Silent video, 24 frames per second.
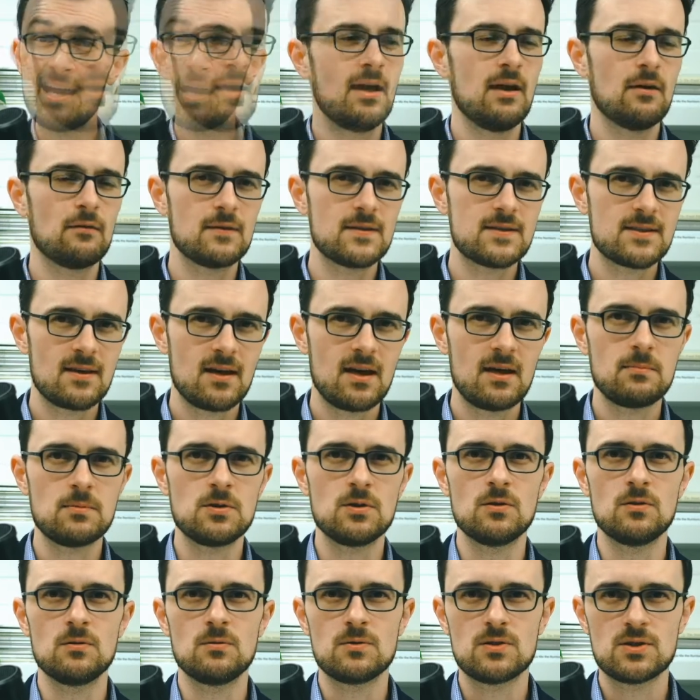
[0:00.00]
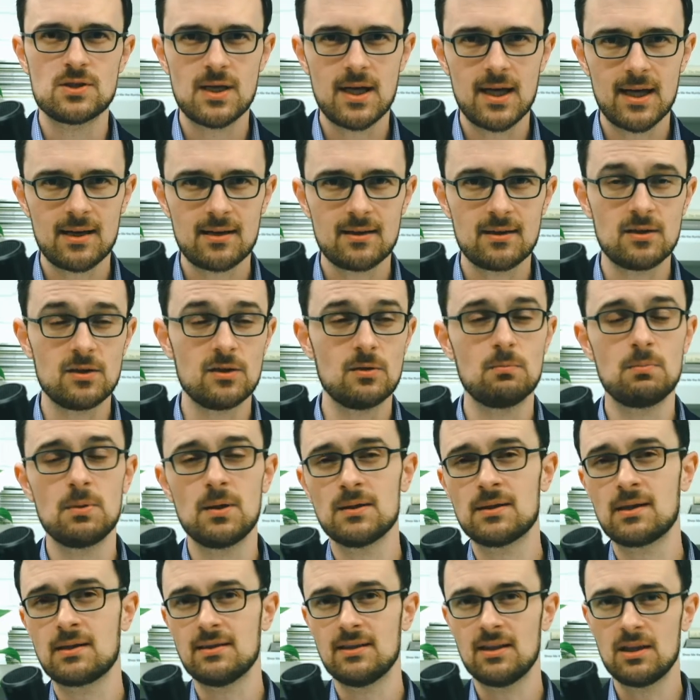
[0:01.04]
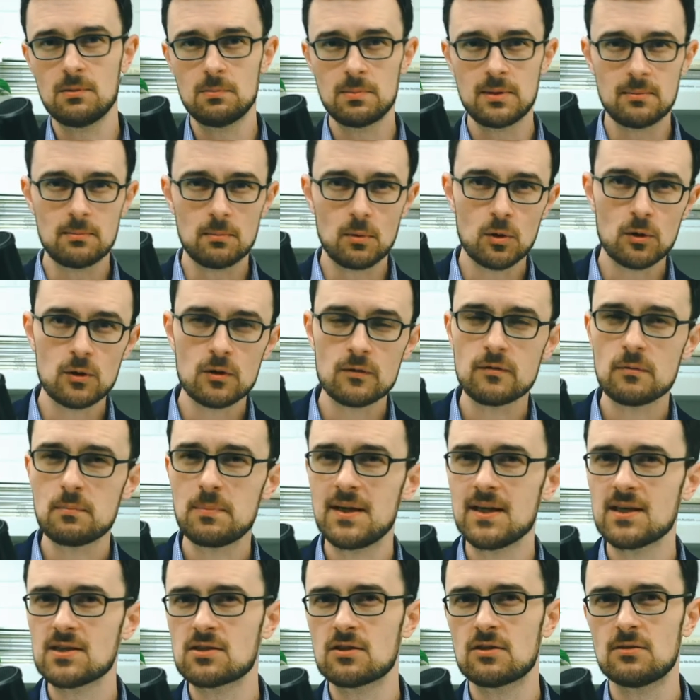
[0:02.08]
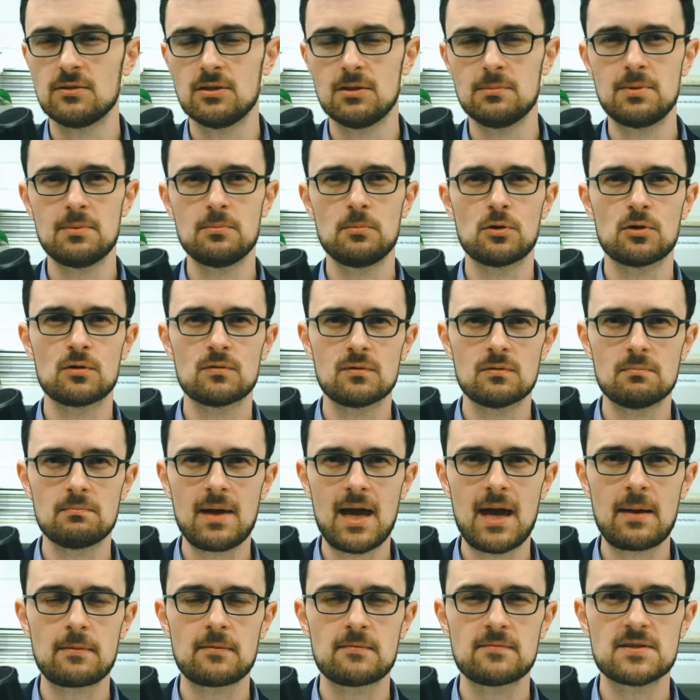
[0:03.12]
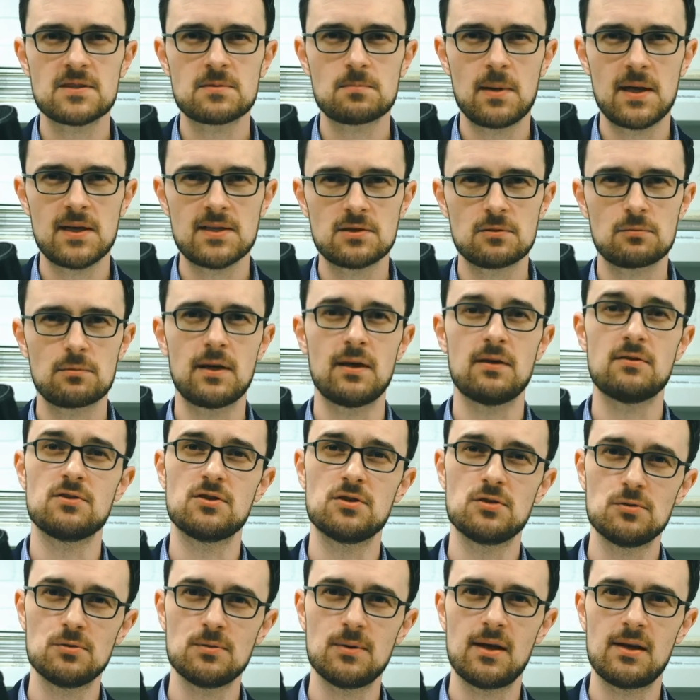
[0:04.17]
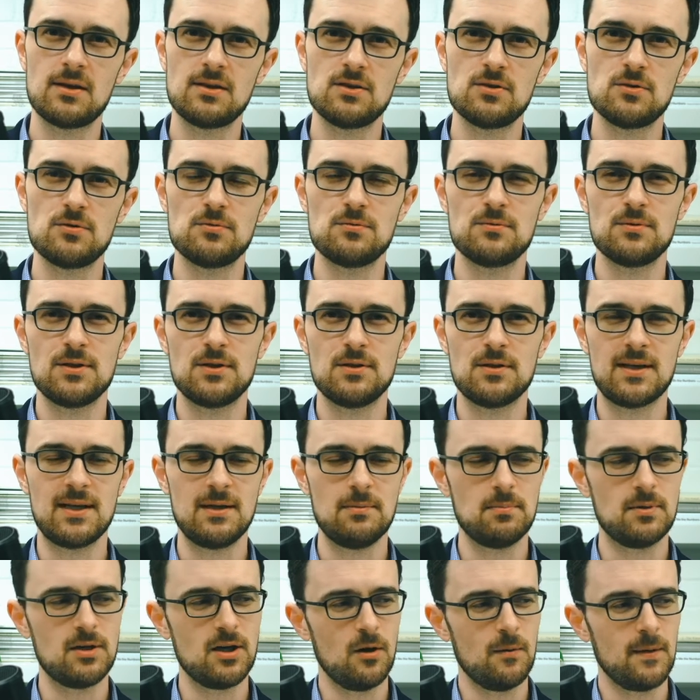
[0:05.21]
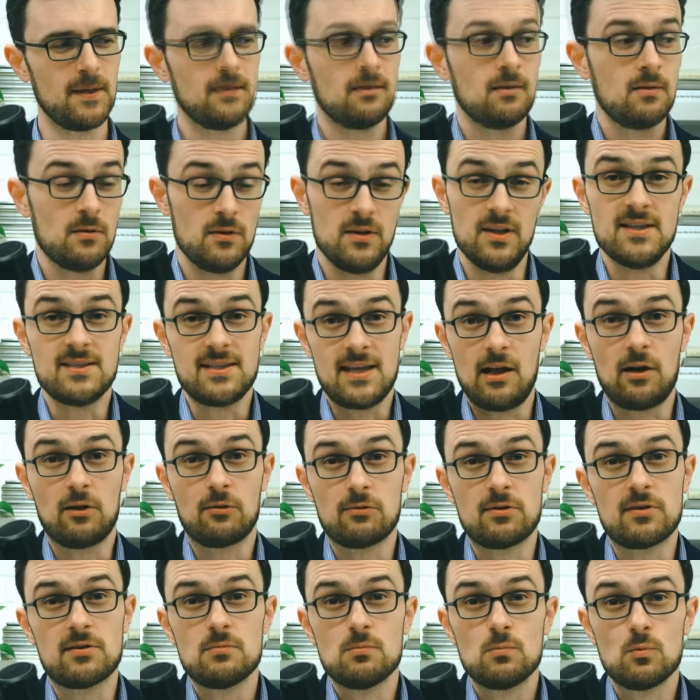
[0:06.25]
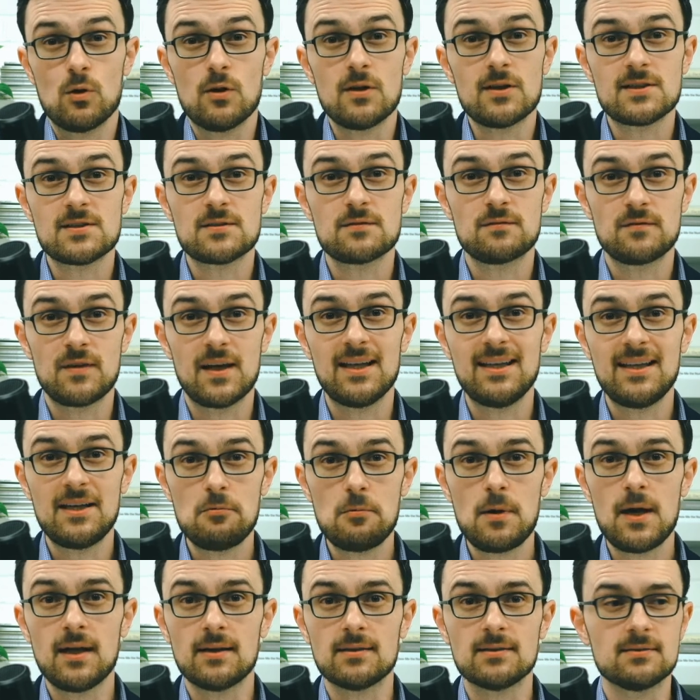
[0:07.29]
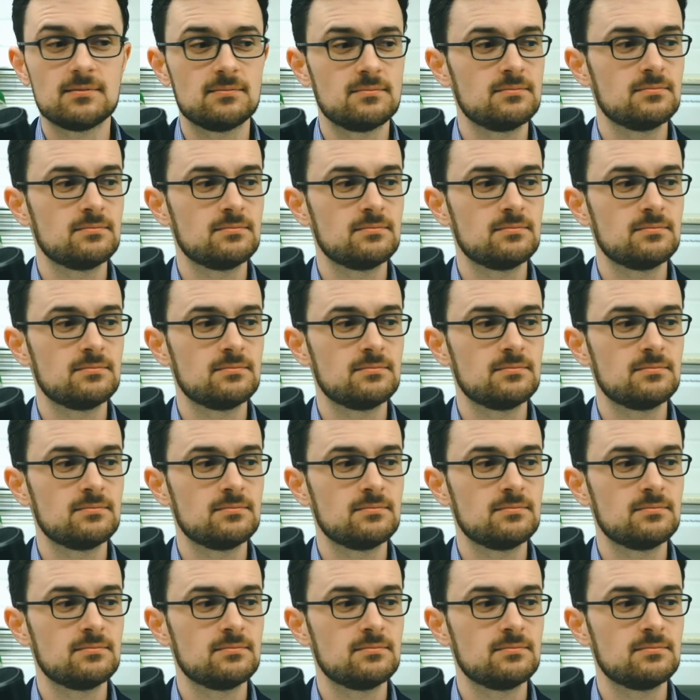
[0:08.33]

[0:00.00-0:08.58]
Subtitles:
Every time you check, you build a little bit more of a picture, a little bit more of a map of the space around you, and you keep going. This algorithm works fairly well.